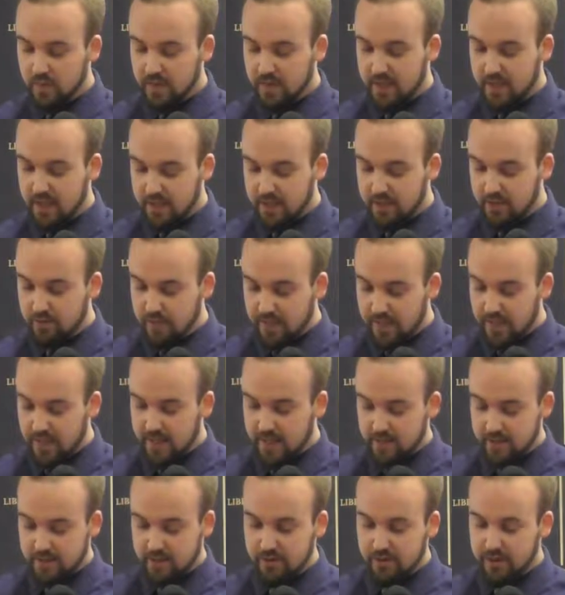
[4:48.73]
than you
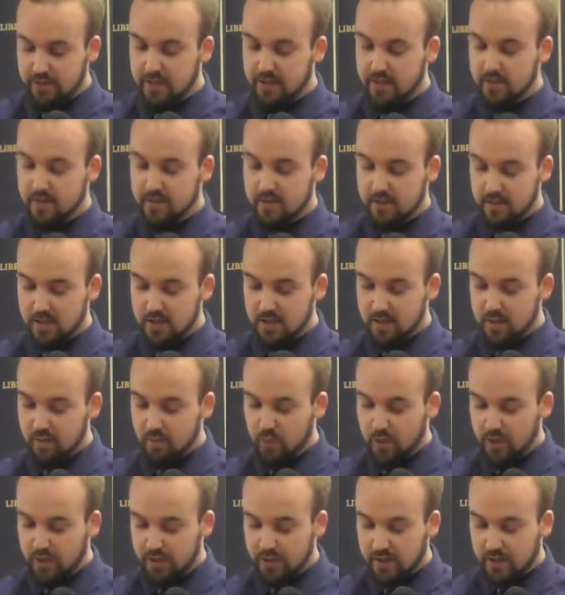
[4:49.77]
can in 2 years
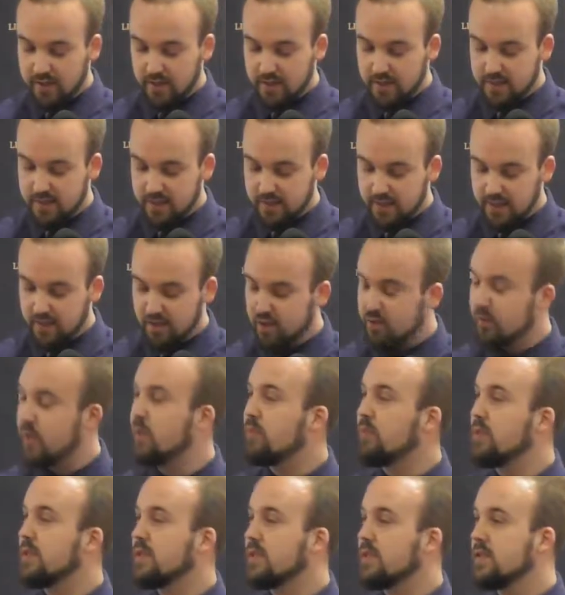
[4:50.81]
by trying to get other
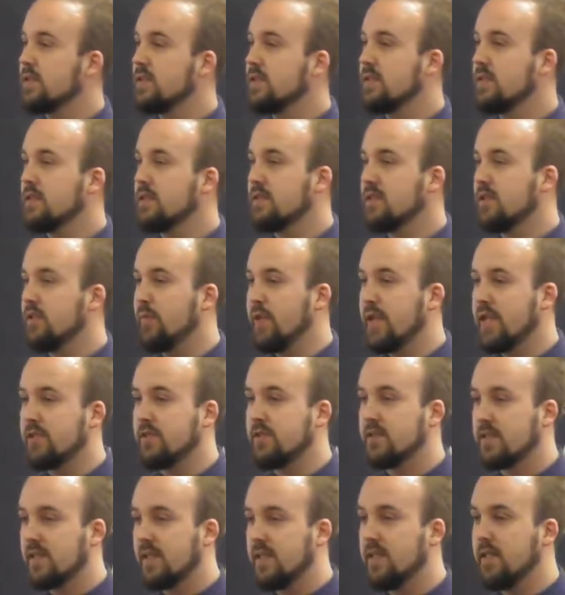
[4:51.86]
people to be
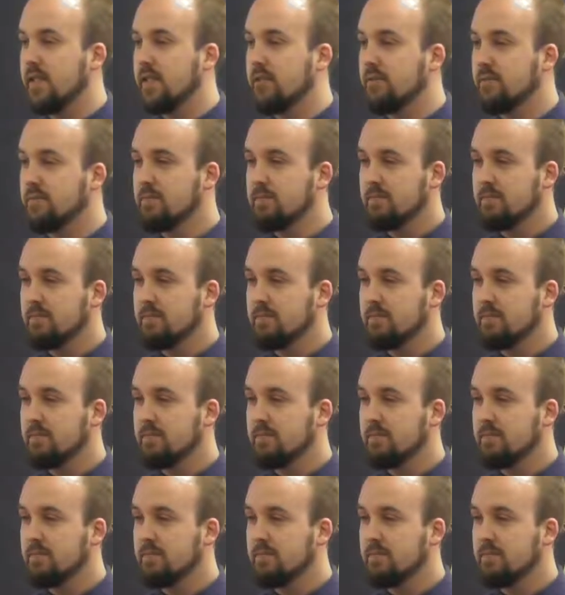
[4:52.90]
interested in you.